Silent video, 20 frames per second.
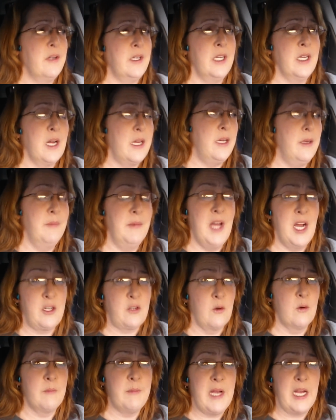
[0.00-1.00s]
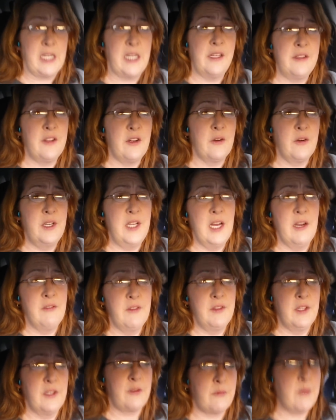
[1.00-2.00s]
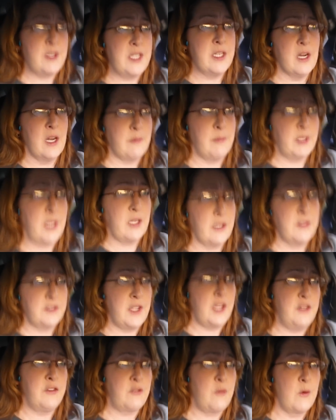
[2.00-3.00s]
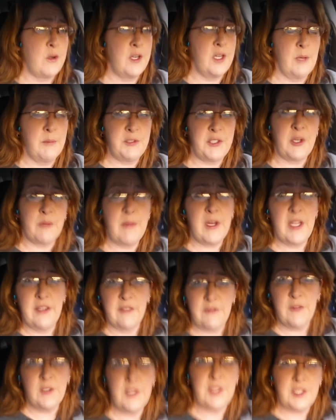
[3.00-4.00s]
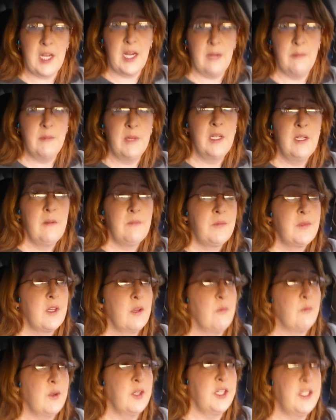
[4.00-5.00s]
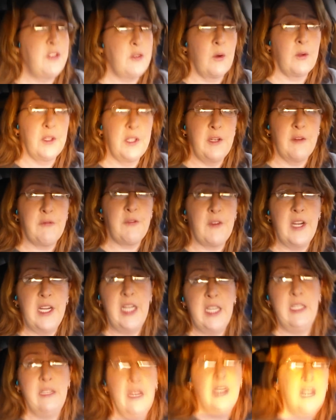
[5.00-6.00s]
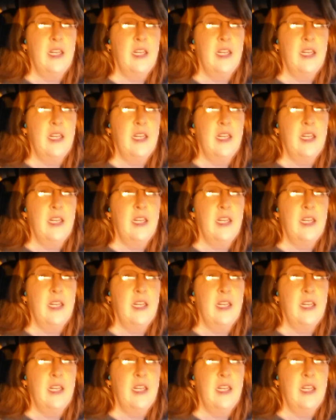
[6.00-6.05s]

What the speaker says: and I am not going back in there and having this redone because they screwed it up so bad the first time. I'm really totally afraid